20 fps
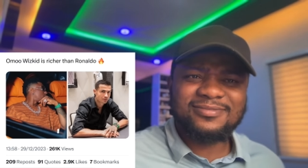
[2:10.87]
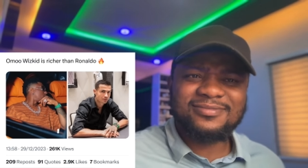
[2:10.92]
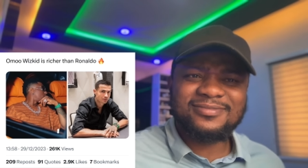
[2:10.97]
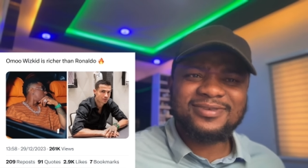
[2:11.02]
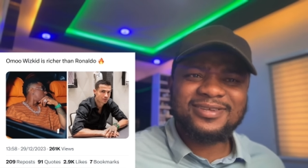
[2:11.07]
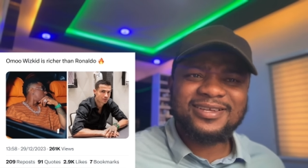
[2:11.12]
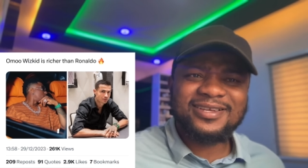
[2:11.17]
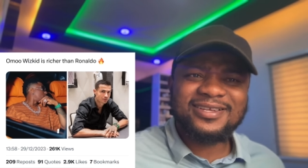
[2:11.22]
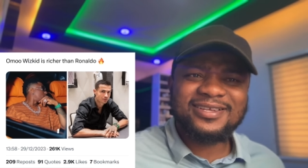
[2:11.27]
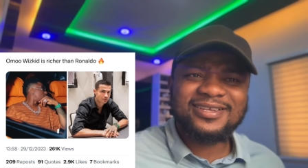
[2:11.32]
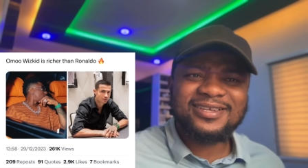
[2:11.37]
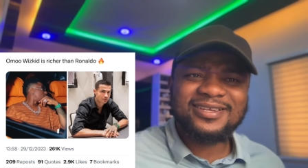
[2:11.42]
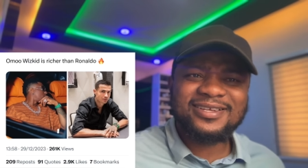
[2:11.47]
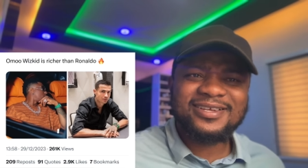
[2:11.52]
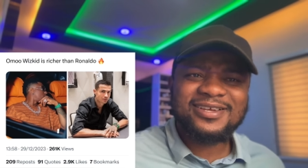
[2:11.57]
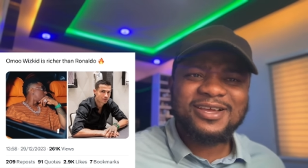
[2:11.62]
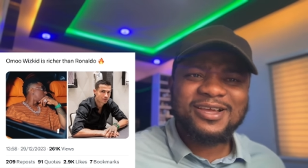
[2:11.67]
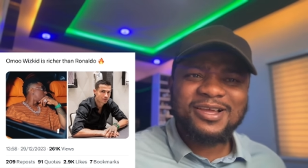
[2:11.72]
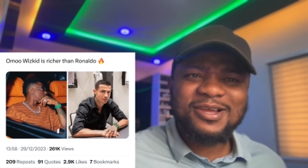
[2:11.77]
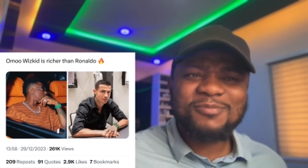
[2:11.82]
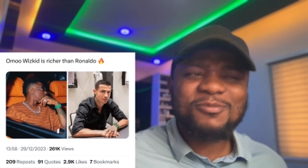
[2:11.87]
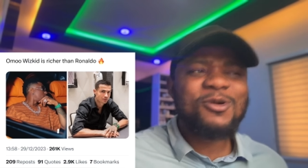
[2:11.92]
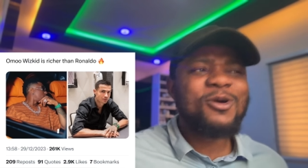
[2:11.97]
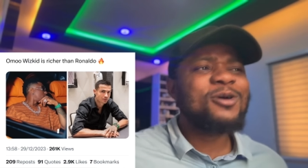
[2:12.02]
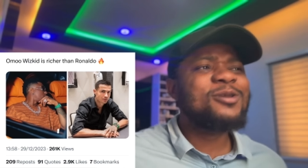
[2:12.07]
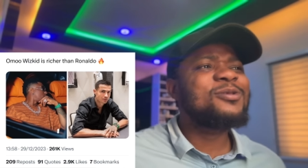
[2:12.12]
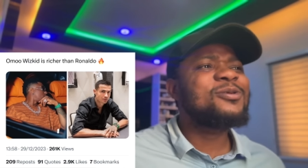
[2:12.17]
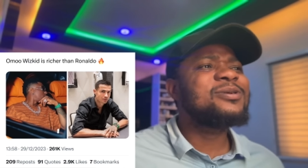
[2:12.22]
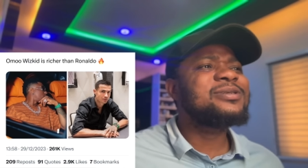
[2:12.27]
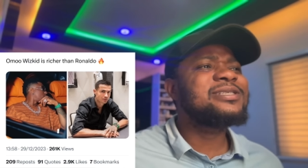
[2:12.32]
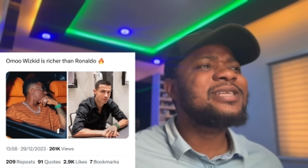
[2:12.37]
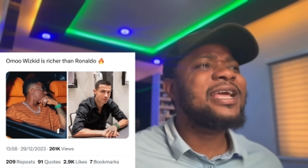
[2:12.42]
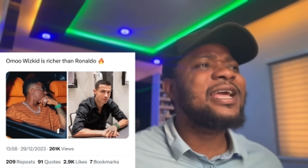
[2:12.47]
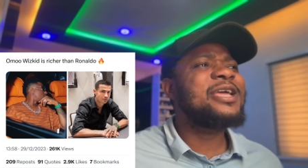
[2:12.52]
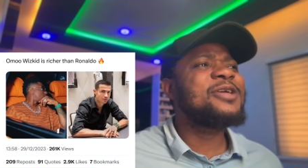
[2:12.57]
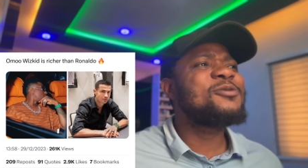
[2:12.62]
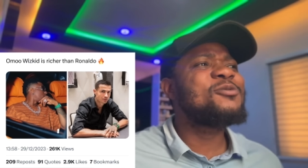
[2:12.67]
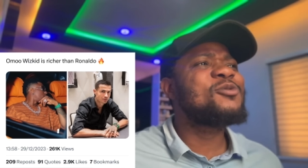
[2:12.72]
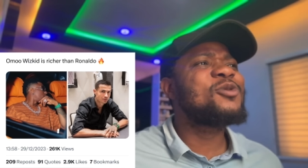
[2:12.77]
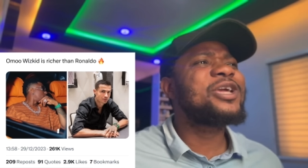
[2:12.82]
am. Where all those
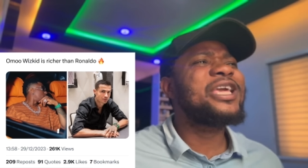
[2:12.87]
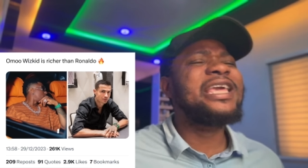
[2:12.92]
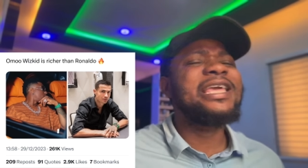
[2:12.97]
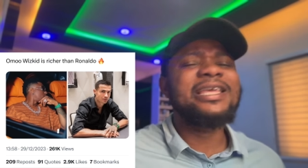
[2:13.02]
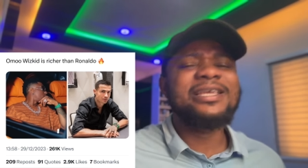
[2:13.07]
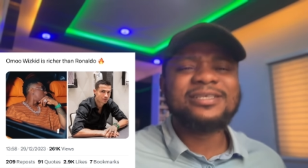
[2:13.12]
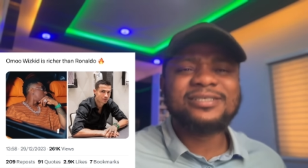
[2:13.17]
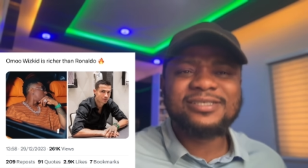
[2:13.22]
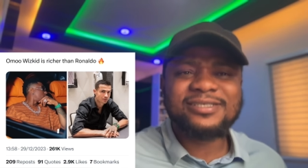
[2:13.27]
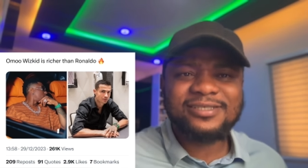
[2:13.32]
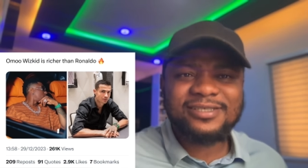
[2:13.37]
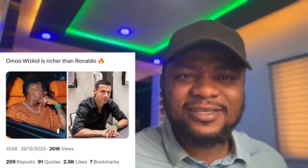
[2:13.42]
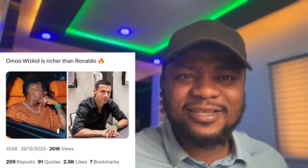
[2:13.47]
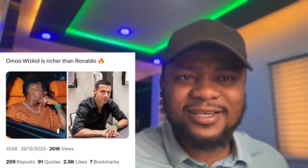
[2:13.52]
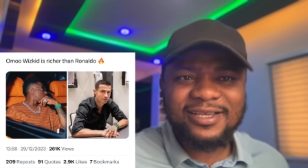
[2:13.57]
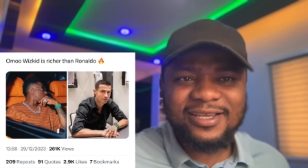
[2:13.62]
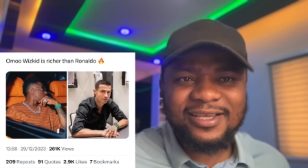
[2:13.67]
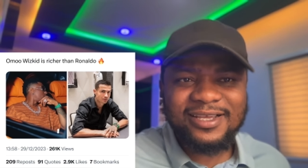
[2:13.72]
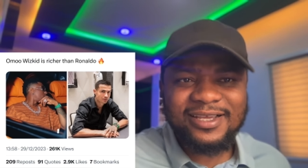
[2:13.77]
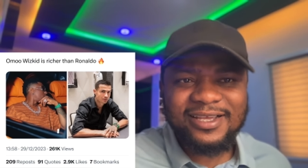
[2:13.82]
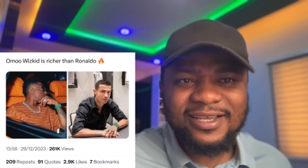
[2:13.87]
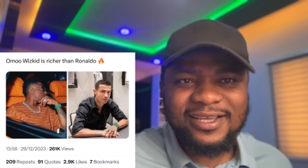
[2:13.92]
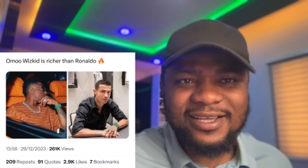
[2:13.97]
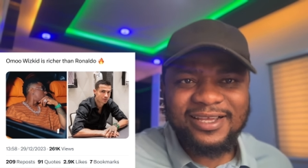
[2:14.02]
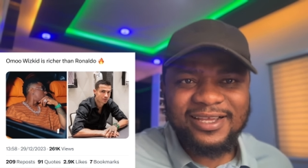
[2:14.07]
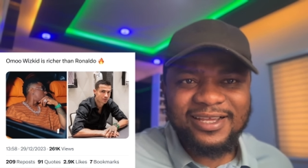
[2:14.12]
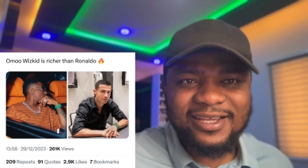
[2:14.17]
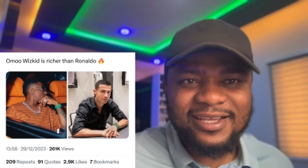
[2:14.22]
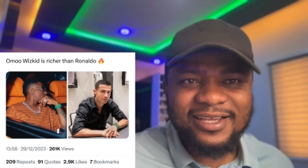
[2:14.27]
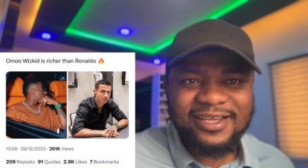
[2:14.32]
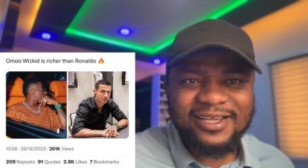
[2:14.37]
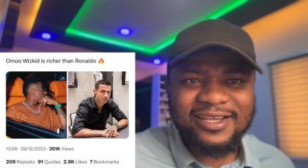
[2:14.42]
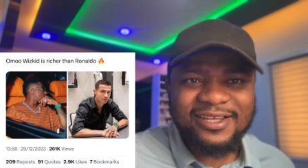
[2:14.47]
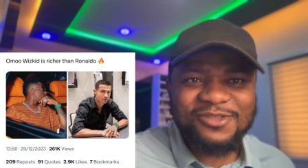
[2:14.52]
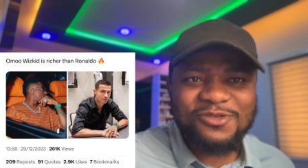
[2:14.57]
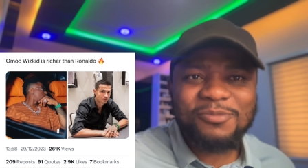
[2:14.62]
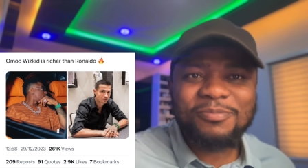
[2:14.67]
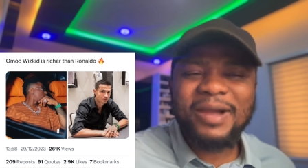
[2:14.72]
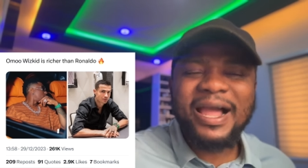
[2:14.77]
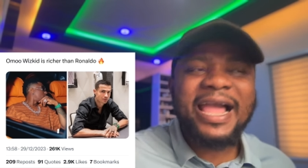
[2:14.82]
kings,
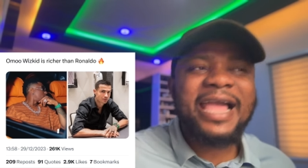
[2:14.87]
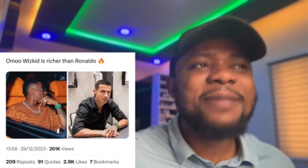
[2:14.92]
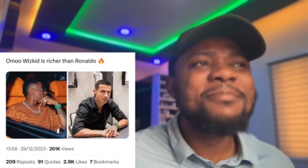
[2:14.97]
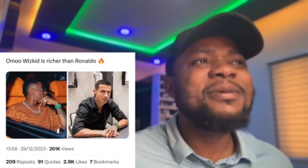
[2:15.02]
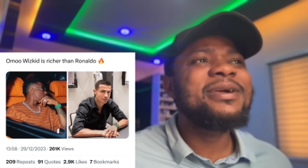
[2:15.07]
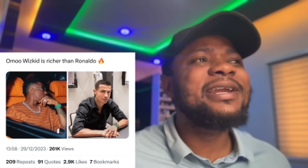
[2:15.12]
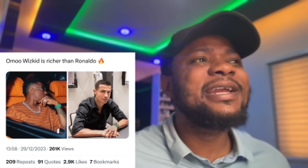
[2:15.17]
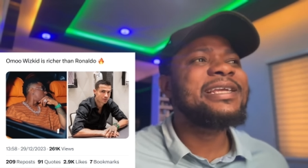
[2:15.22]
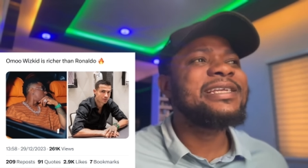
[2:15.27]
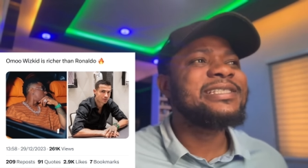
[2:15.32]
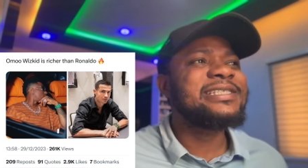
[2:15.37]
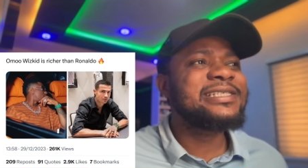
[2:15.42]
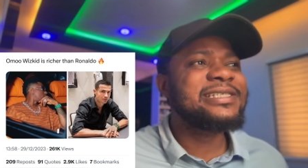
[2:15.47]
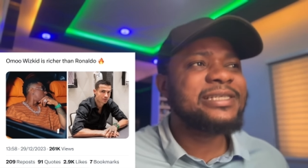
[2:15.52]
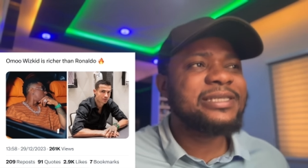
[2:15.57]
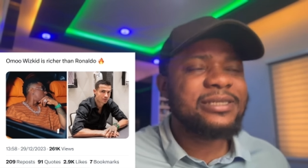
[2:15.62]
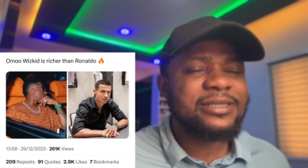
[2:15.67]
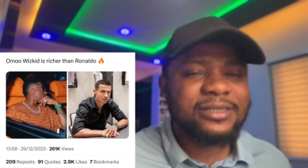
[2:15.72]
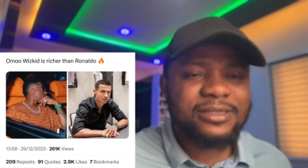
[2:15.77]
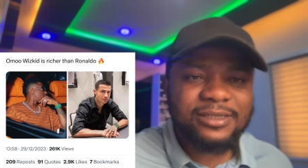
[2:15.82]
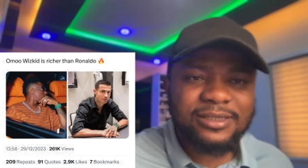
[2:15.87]
Dubai Emirates.